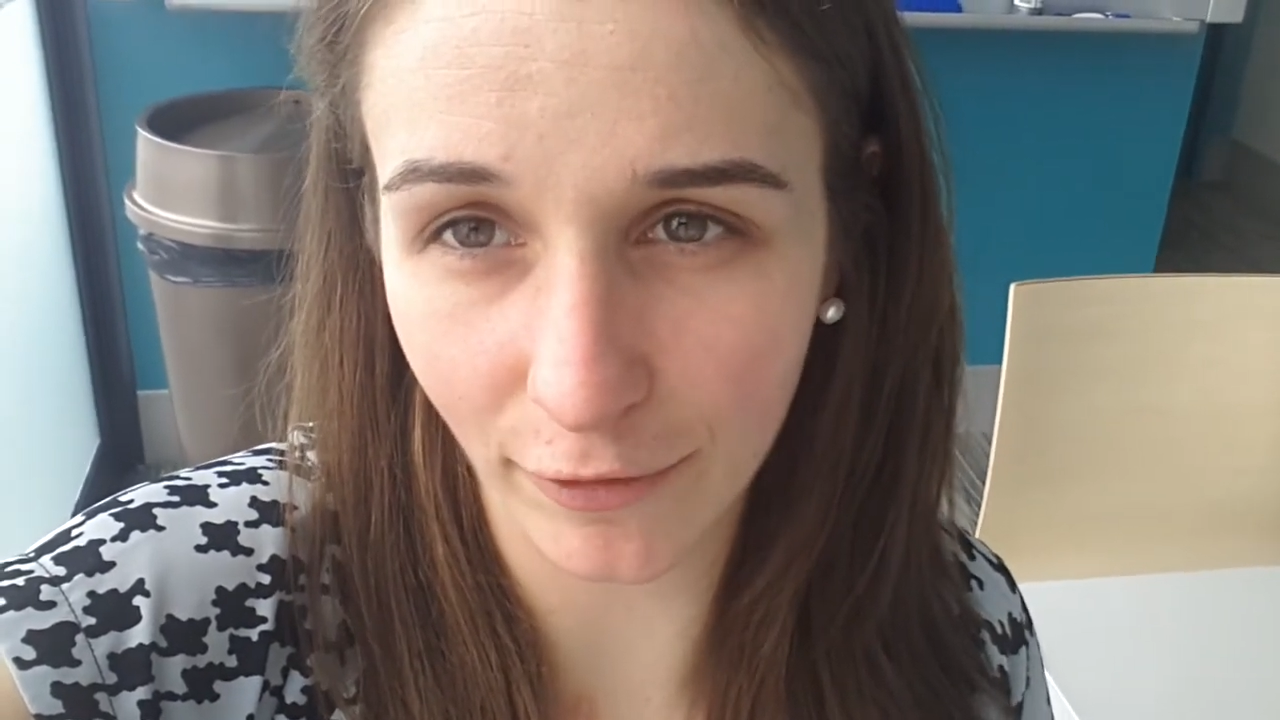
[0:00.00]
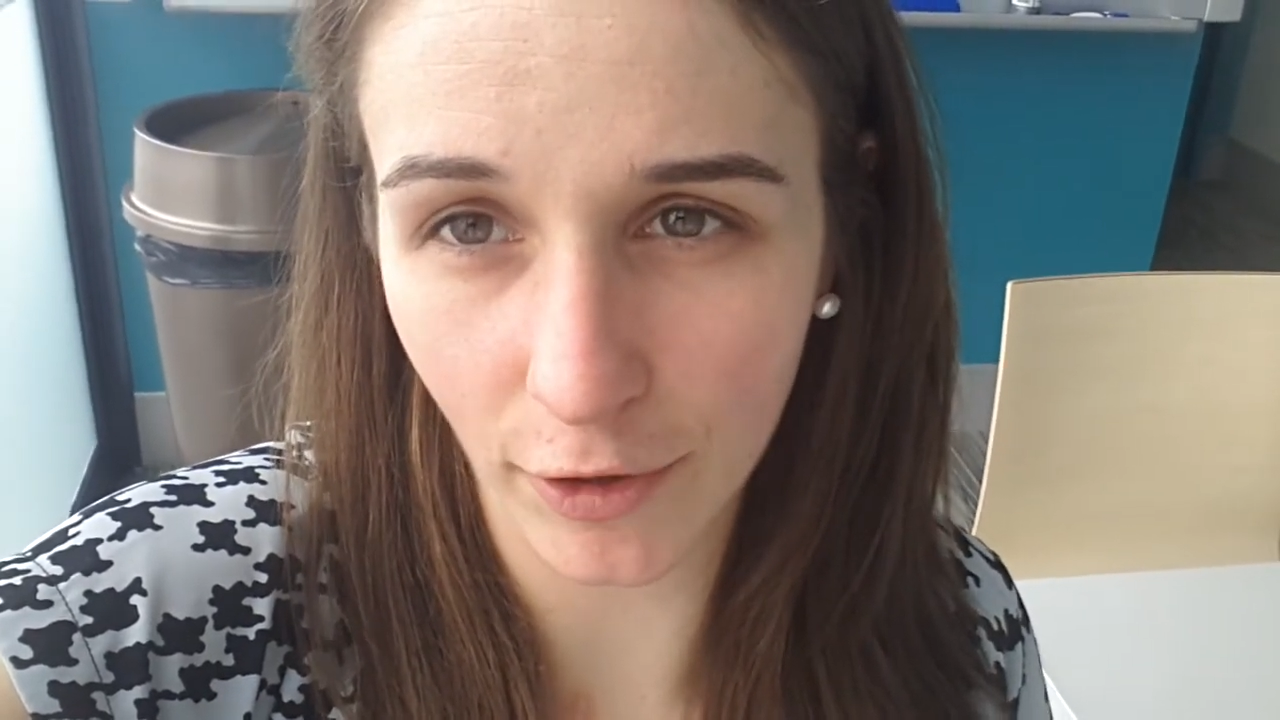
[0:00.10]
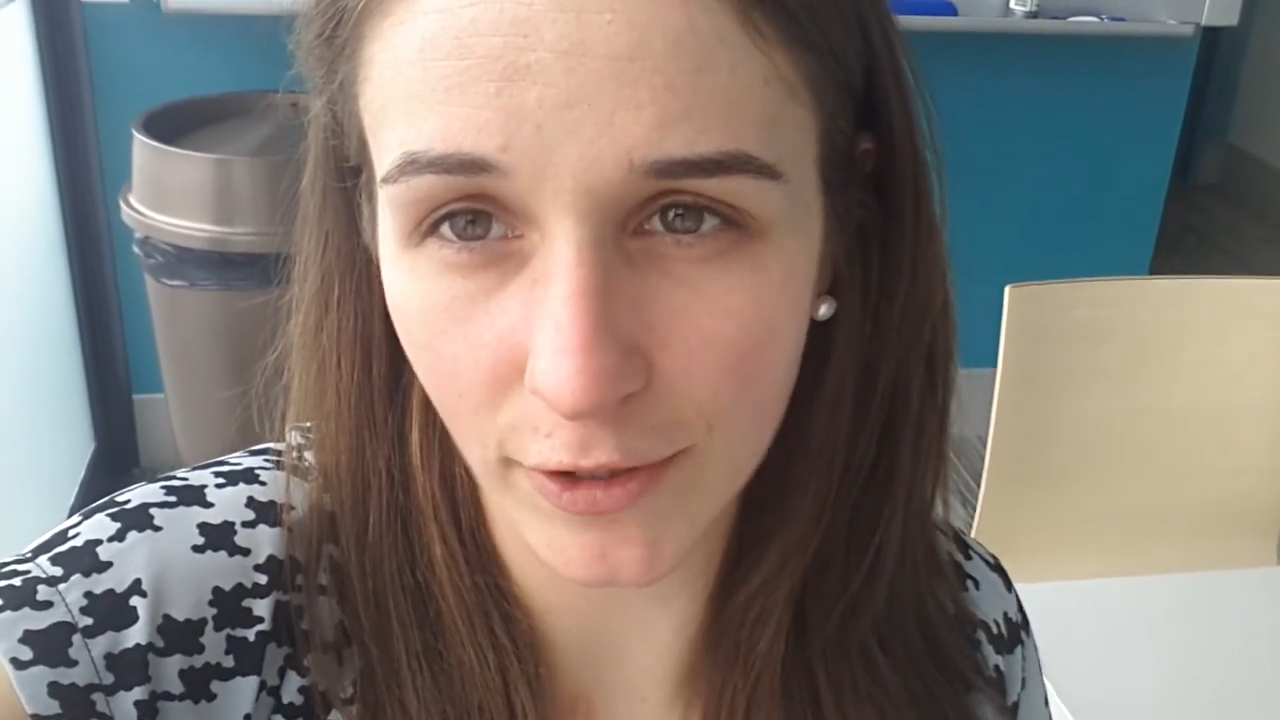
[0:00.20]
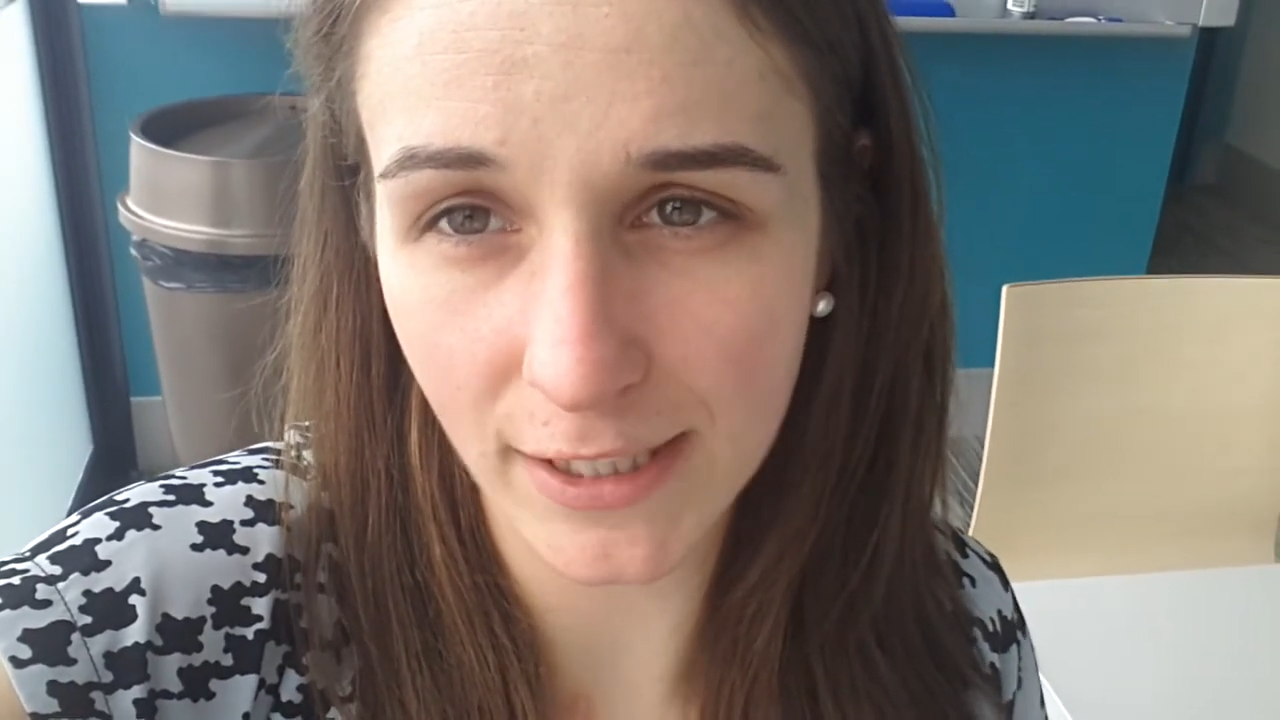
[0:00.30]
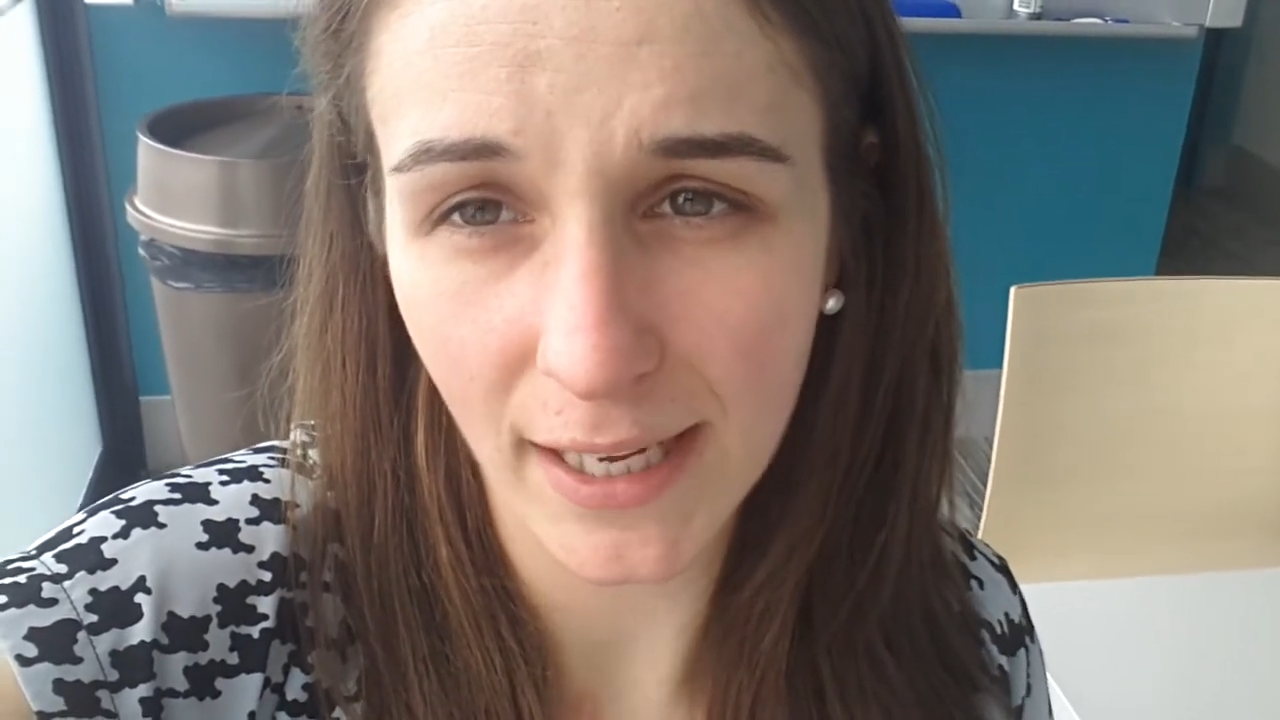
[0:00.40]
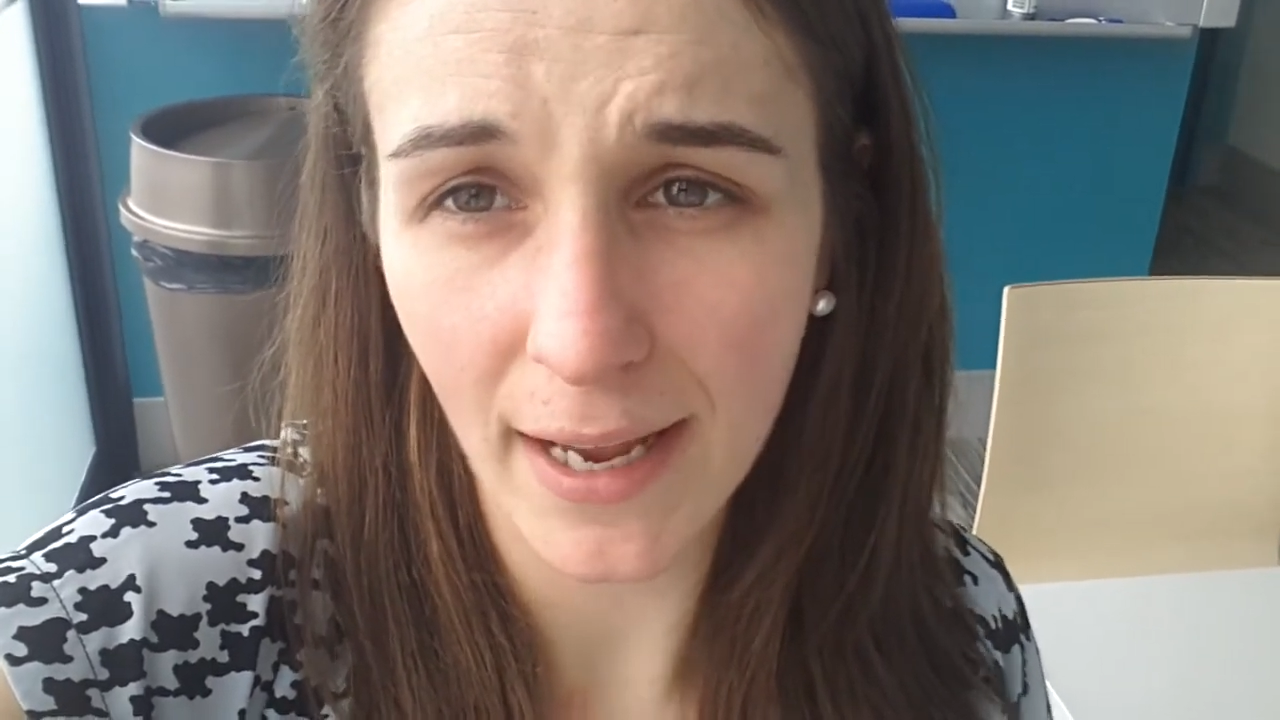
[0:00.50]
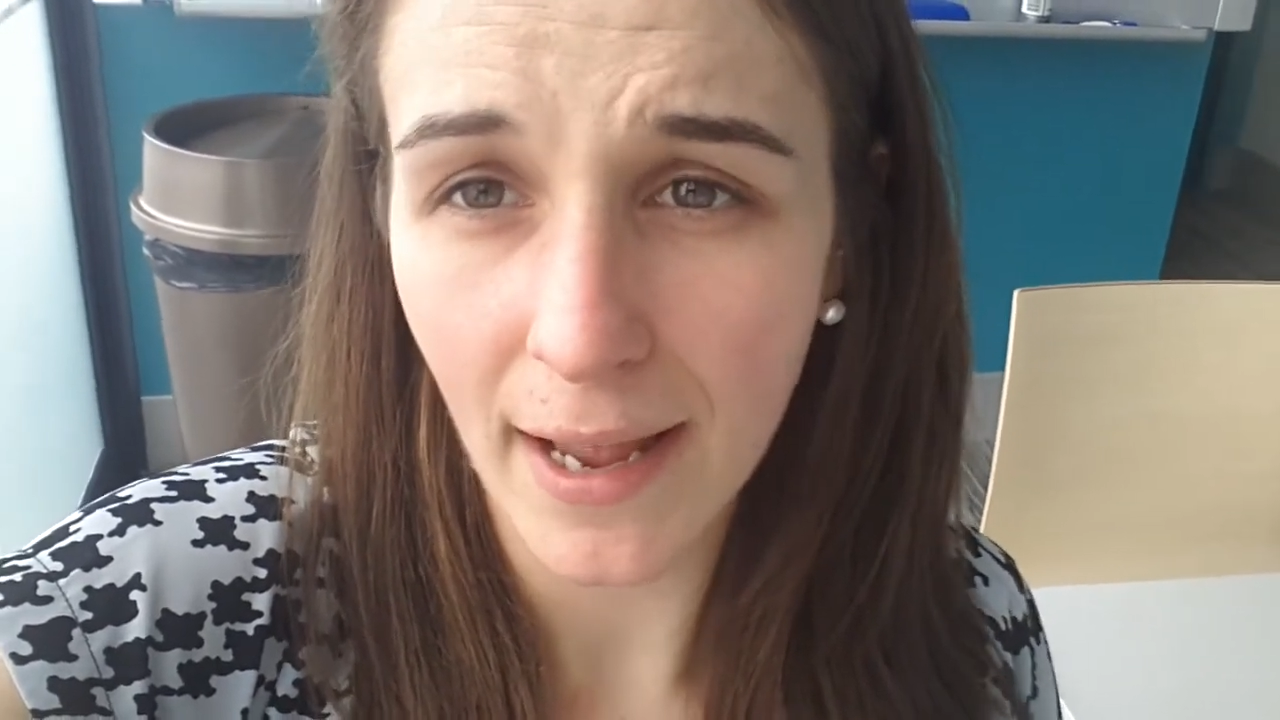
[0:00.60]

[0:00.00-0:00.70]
fruits,